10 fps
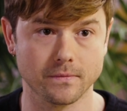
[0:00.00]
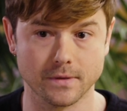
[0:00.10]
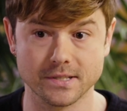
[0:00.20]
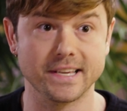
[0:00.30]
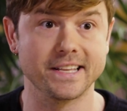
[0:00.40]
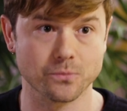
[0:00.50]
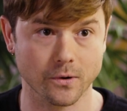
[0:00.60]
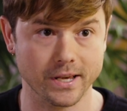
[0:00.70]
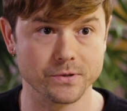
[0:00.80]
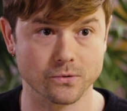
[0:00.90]
the scenes
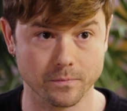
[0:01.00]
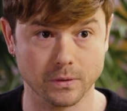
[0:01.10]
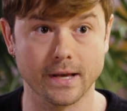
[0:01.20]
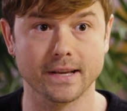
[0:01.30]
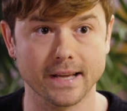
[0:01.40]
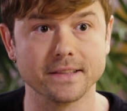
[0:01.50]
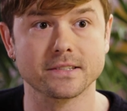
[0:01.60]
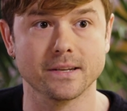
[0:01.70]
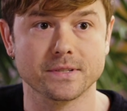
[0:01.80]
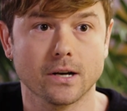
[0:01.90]
where he was sort of playing
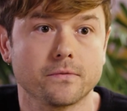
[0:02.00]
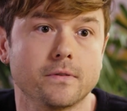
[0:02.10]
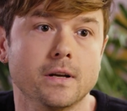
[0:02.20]
against himself?